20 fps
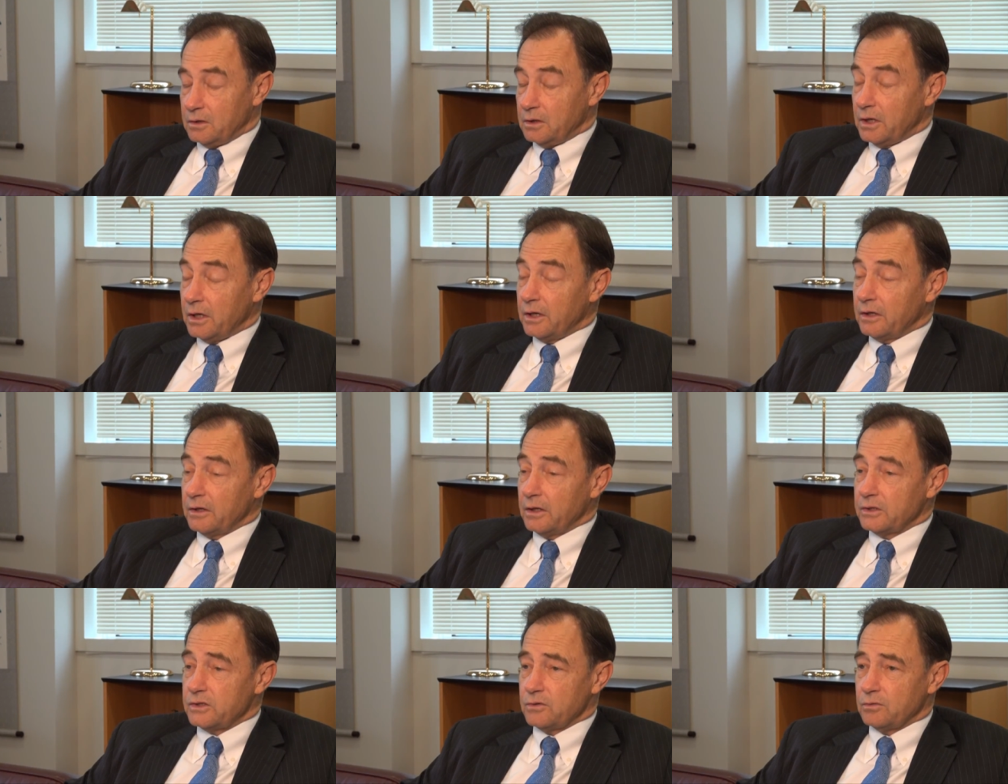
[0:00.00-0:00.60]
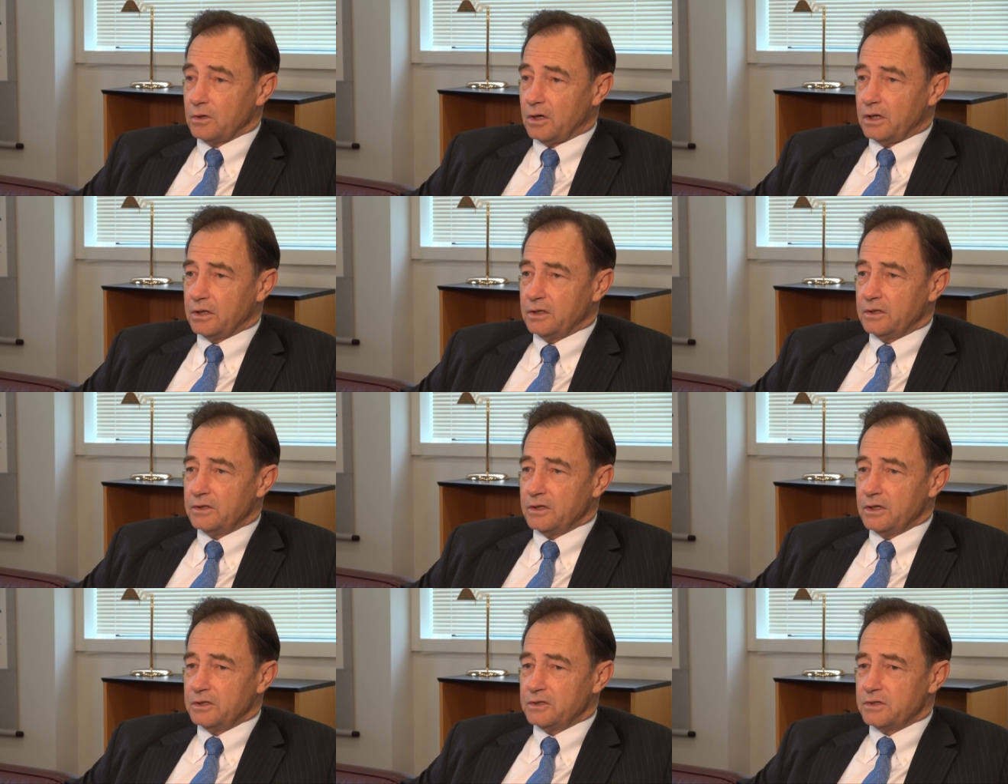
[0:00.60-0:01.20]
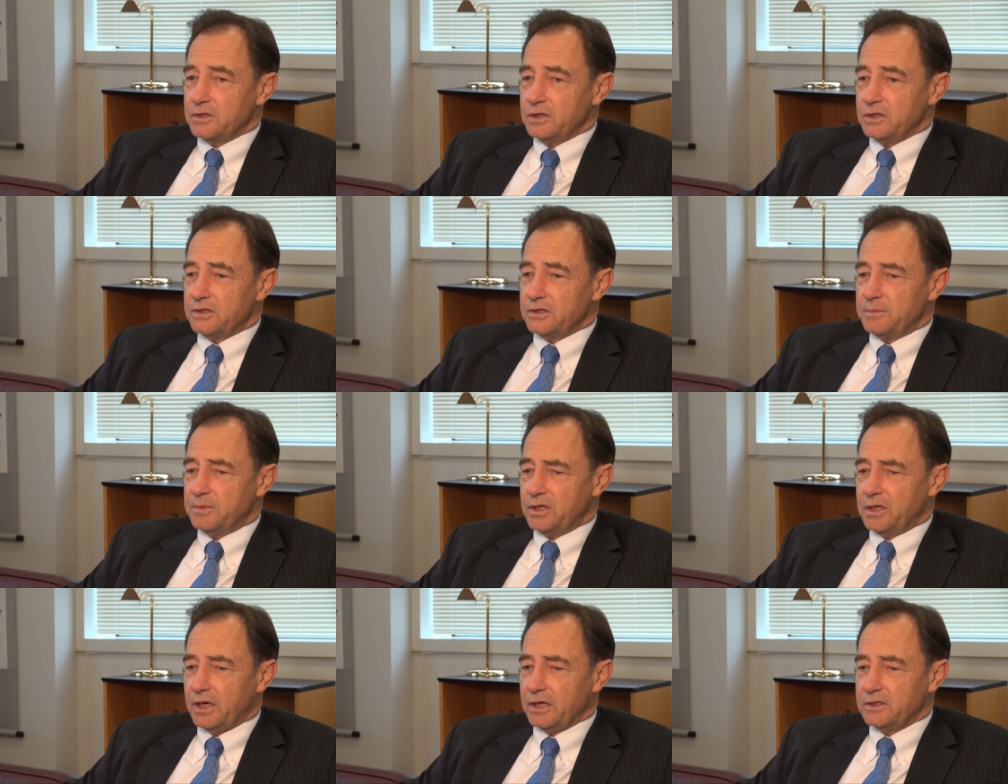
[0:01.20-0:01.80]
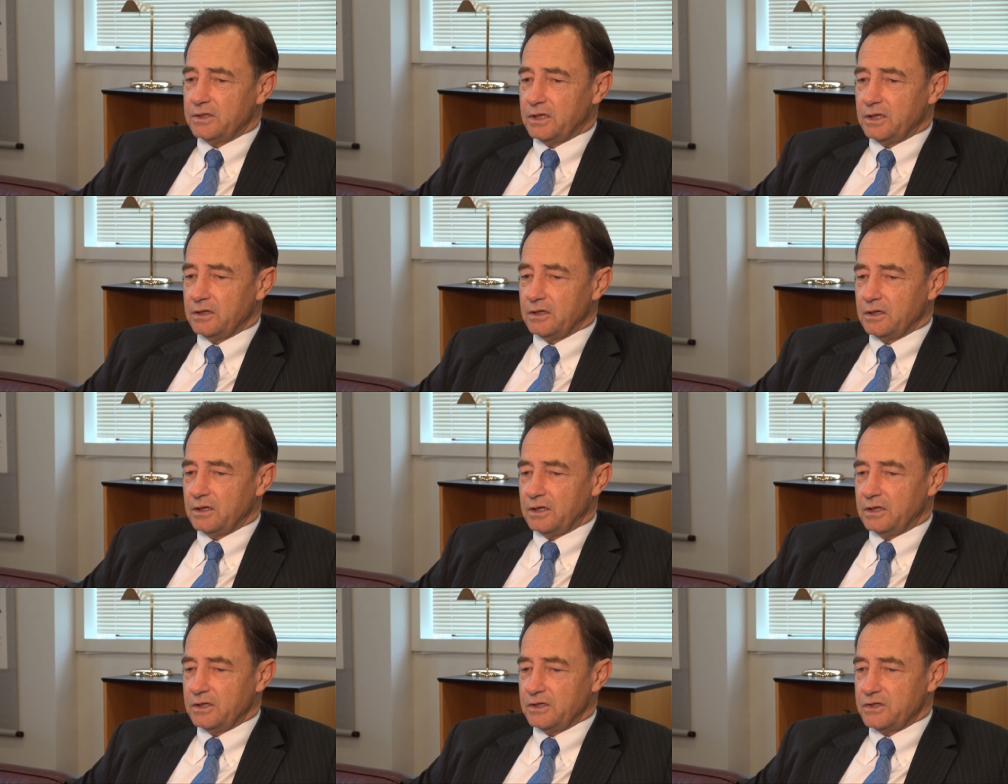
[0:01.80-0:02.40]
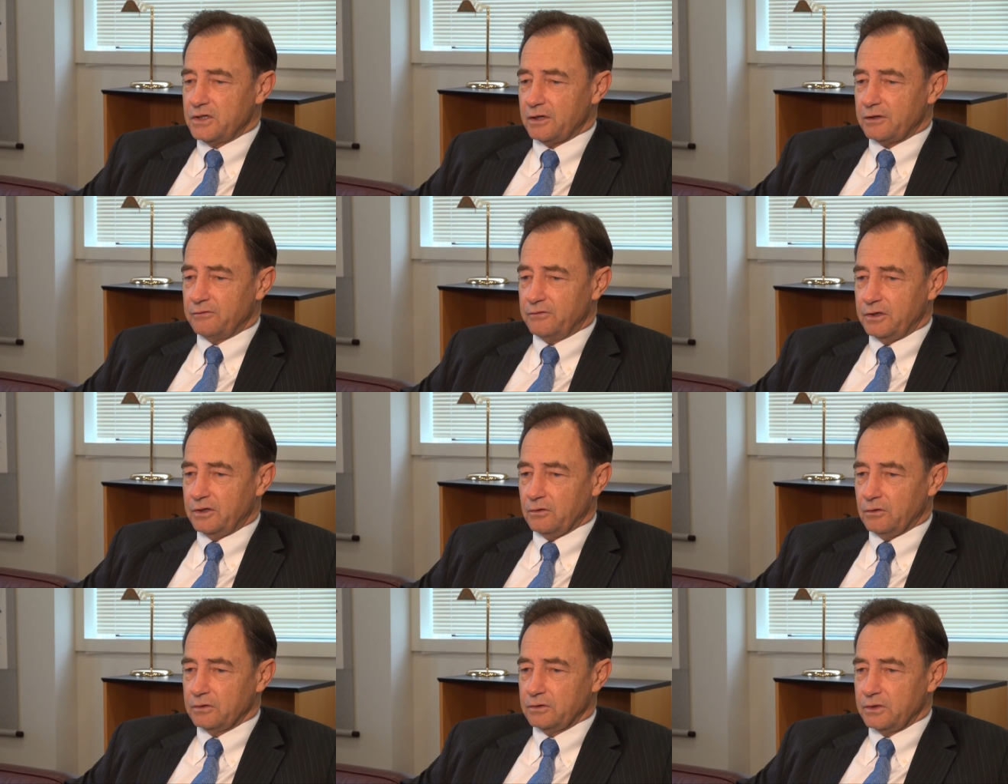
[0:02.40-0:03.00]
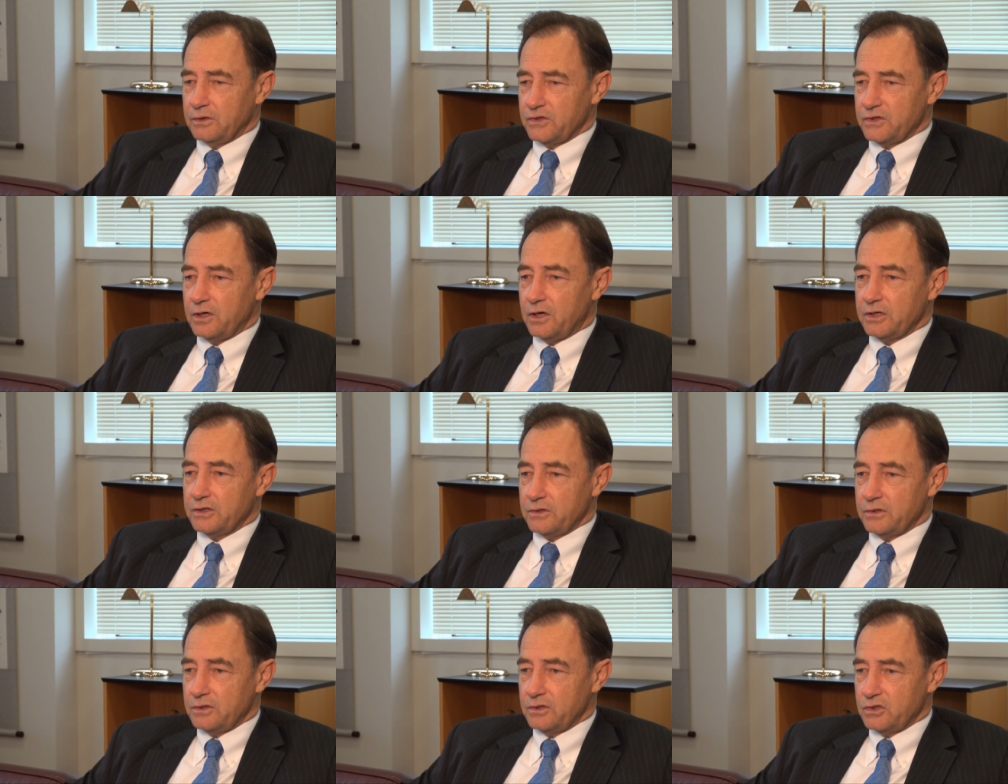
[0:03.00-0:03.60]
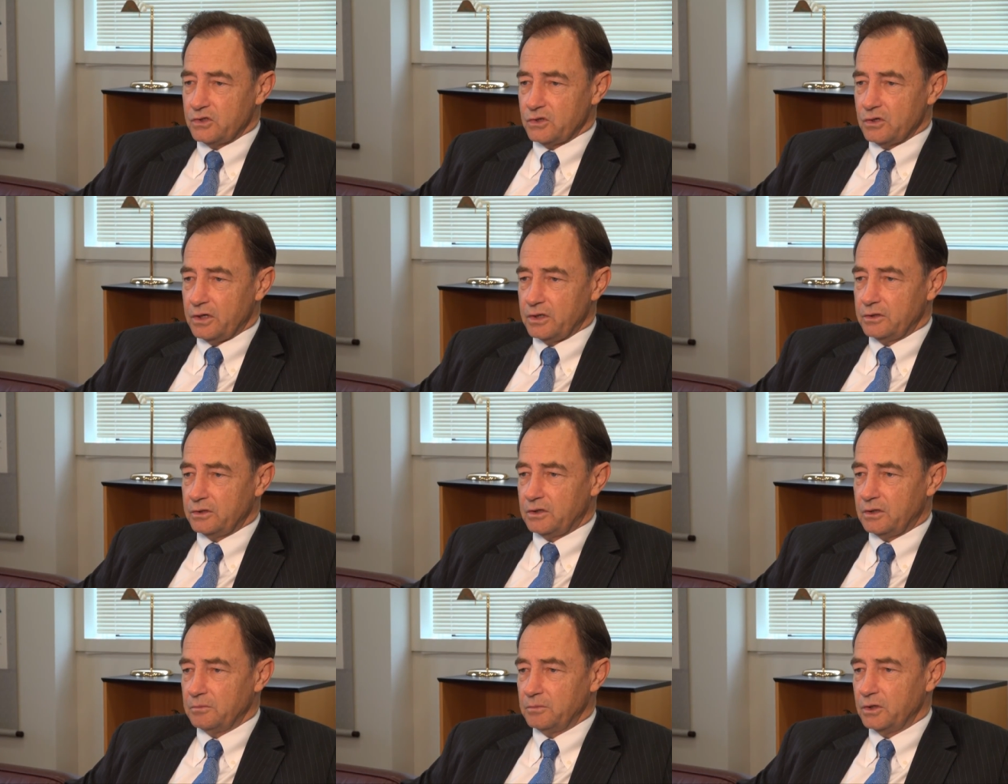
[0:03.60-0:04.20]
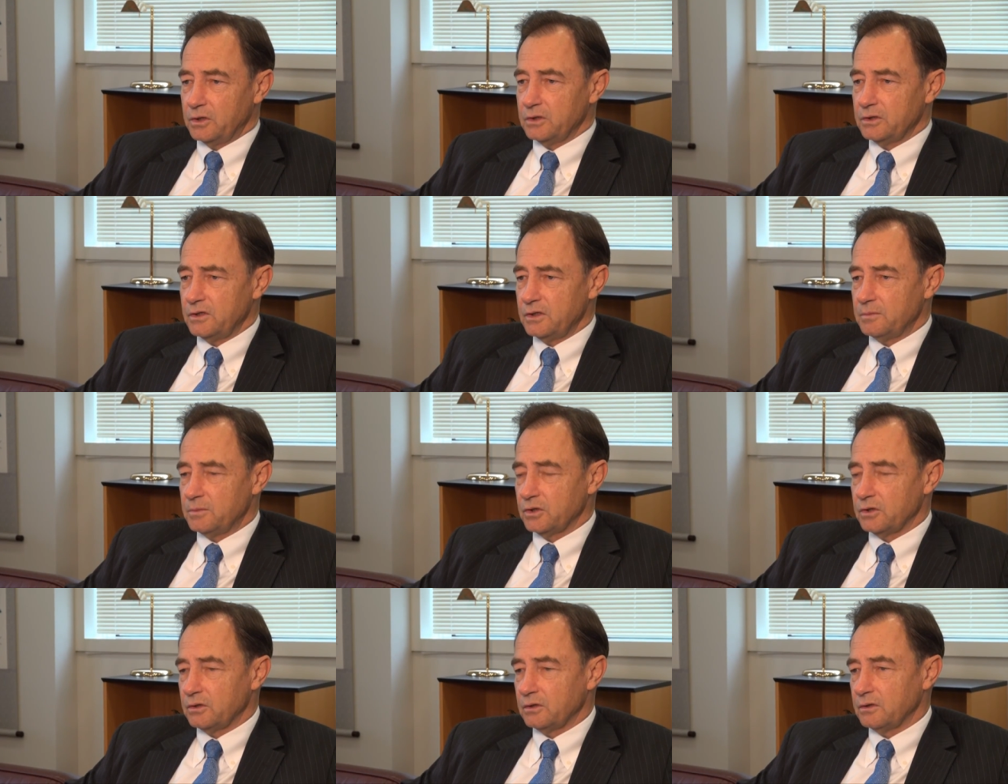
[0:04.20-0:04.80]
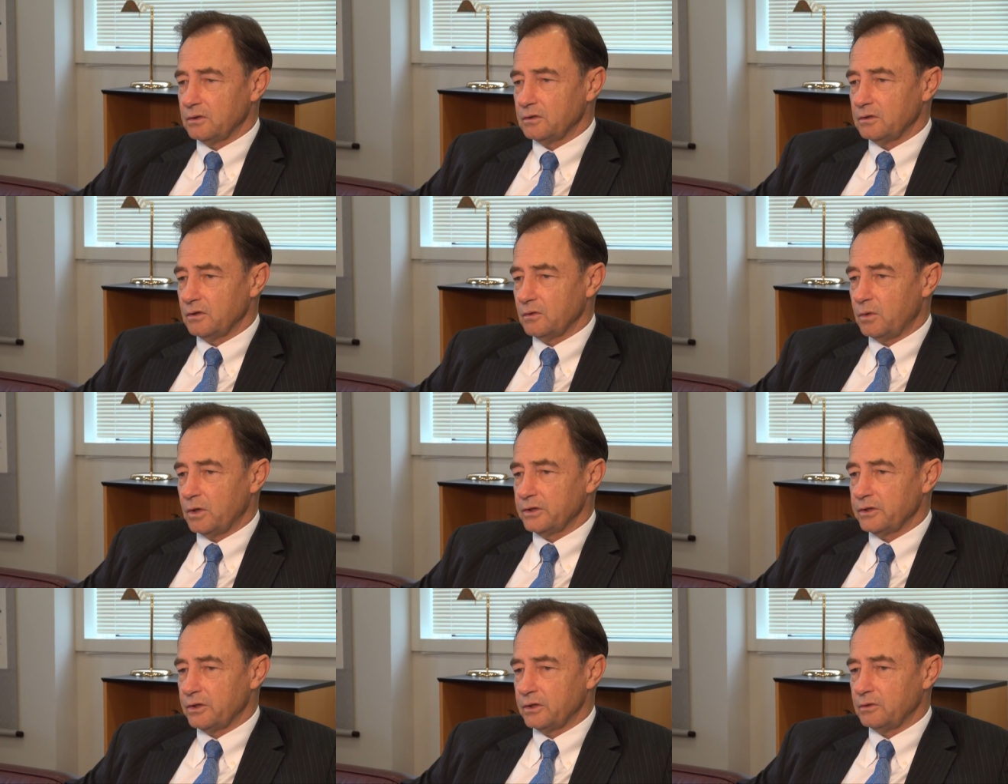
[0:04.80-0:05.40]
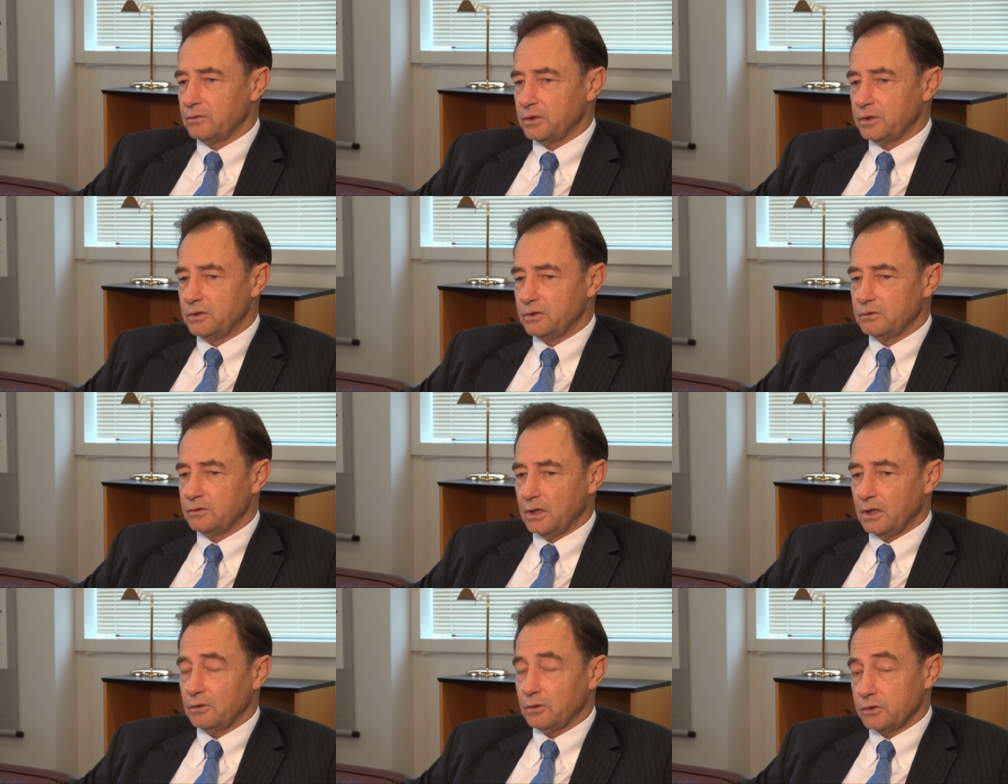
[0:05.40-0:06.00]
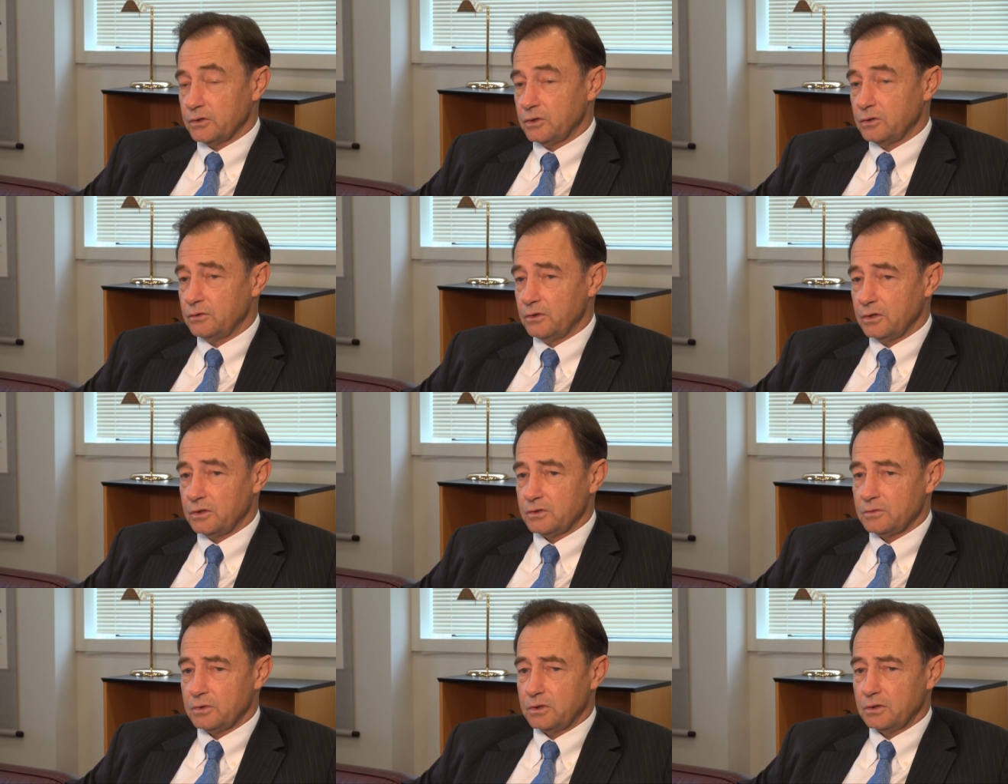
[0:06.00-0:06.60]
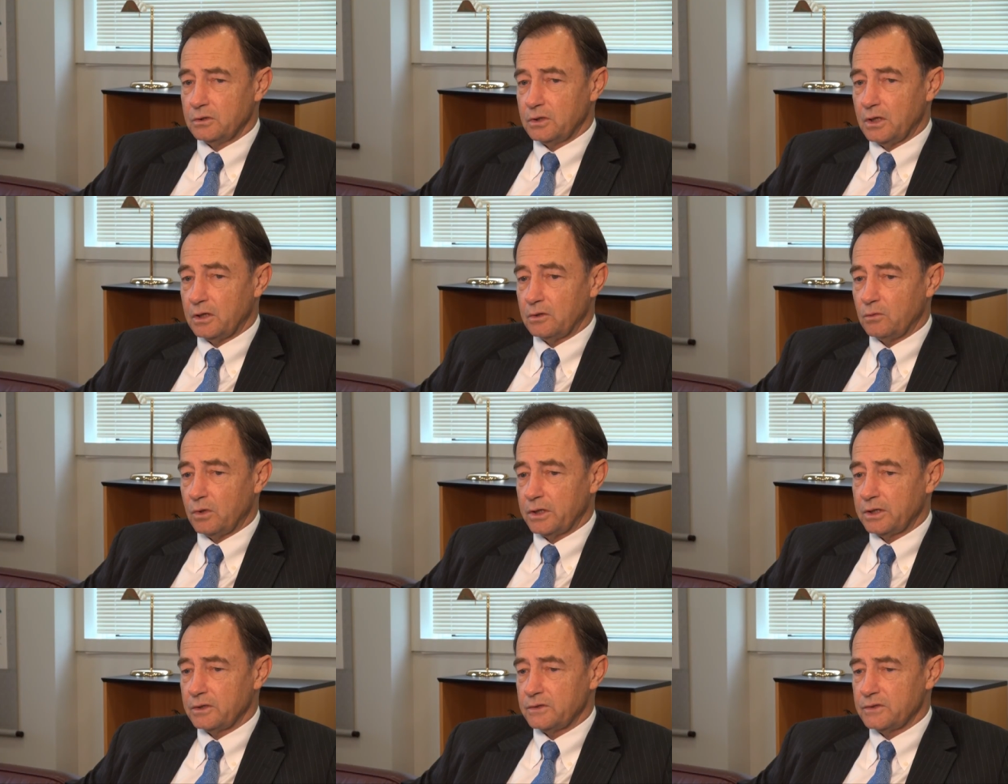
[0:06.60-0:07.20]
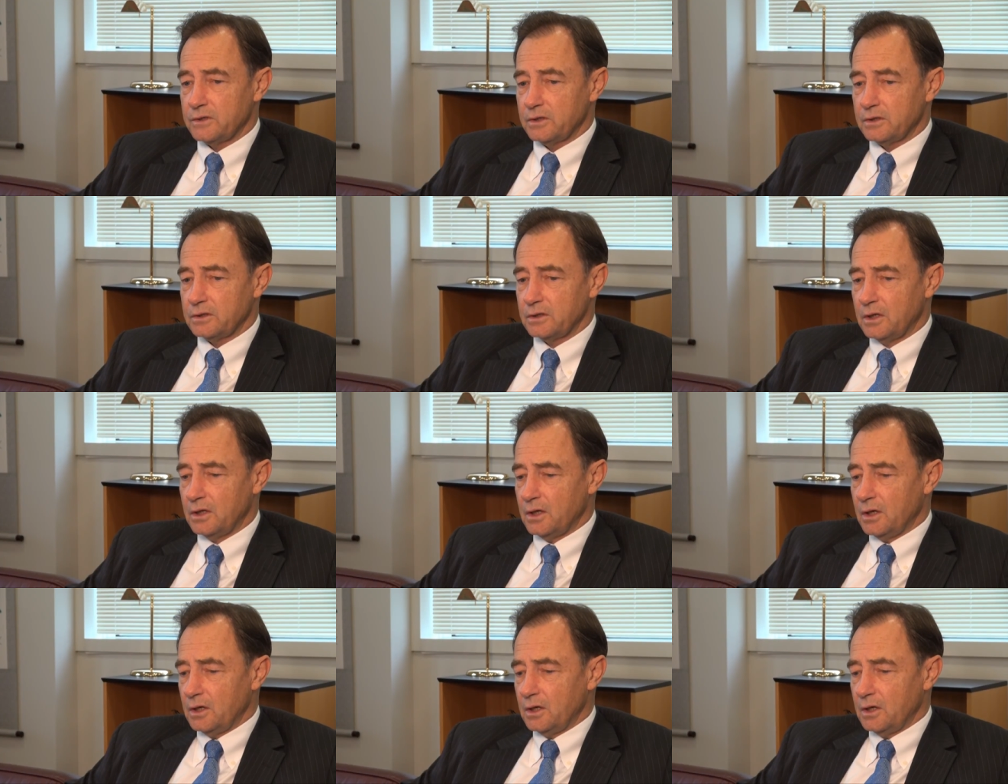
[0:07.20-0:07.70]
Yeah, that's right. It, it's, it's a bit hard to get a, an exact figure on the size of the Australian community, but the, the one thing we do know, or two things we do know, one is that